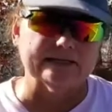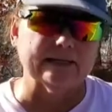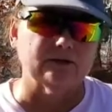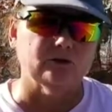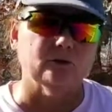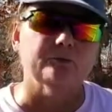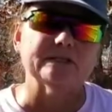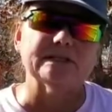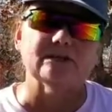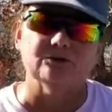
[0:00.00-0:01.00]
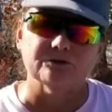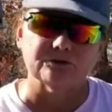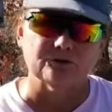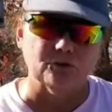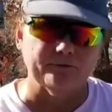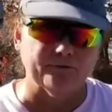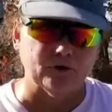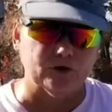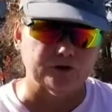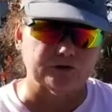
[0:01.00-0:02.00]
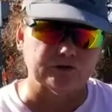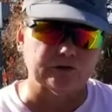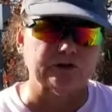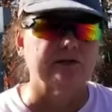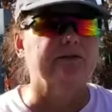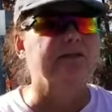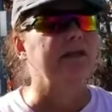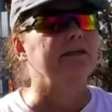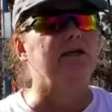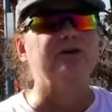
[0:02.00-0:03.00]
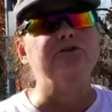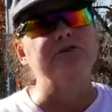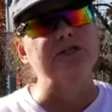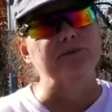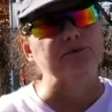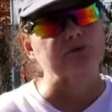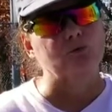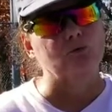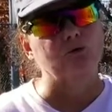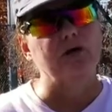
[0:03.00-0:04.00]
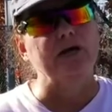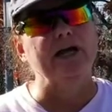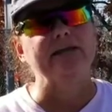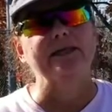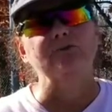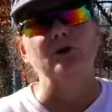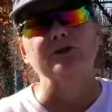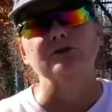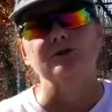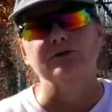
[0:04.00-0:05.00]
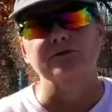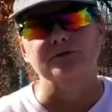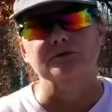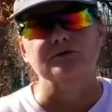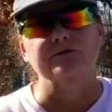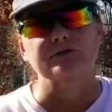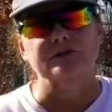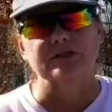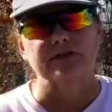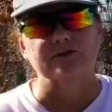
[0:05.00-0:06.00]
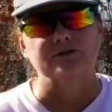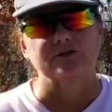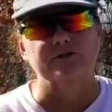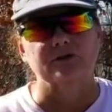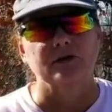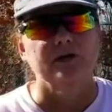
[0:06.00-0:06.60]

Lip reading: you always say your score first, then the other team's score, and then whether you're the first server or the second server.